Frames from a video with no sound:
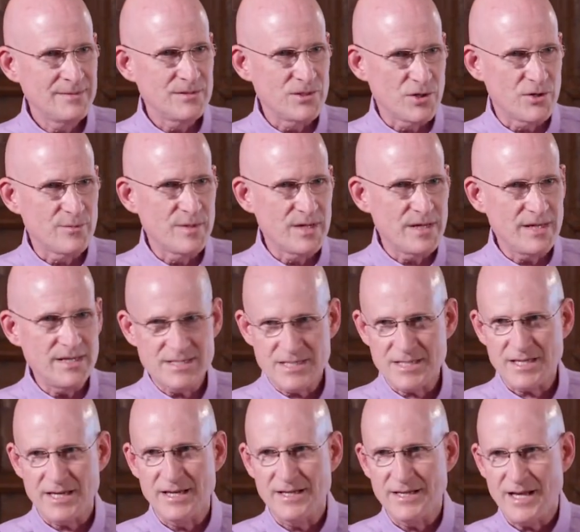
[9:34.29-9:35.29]
Derma is
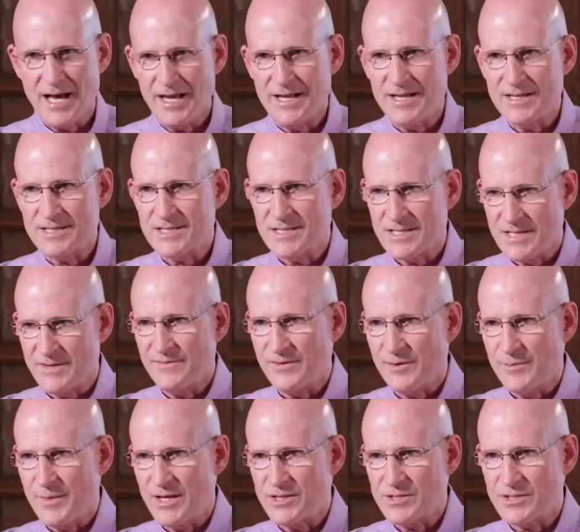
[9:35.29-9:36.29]
skin, itis is
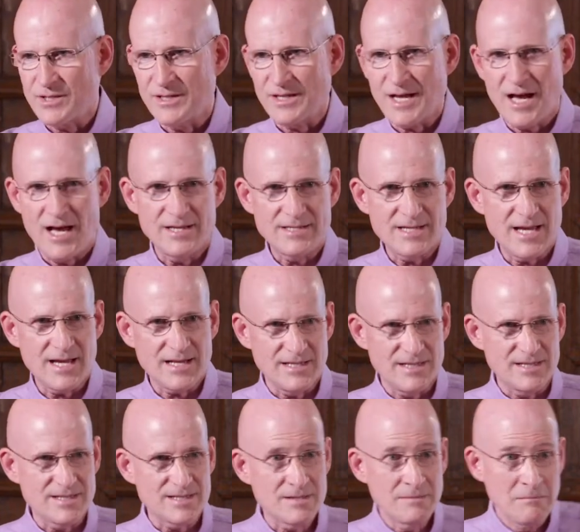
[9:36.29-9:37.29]
inflammation, contact
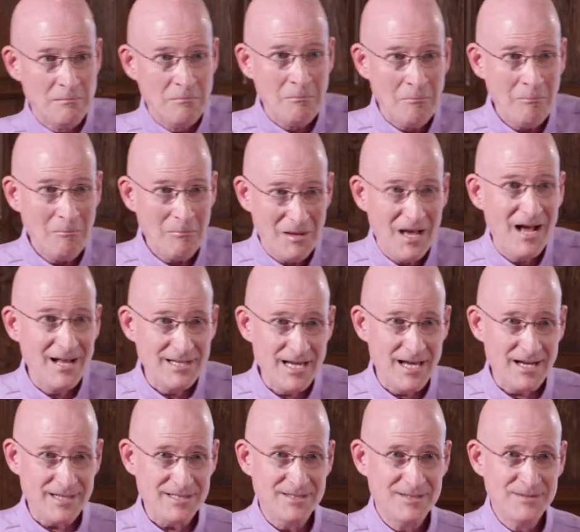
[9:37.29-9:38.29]
is
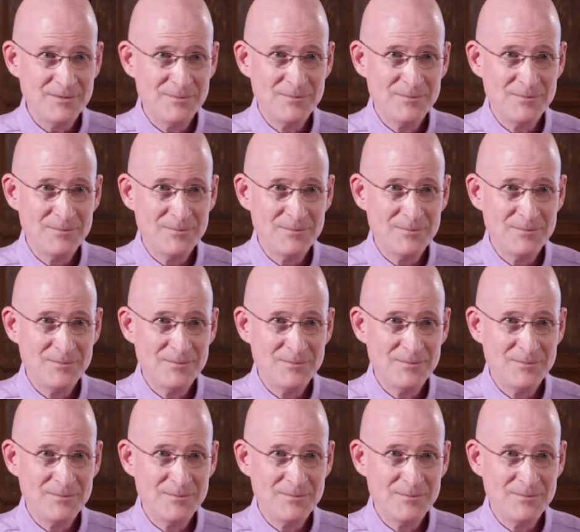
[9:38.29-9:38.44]
contact.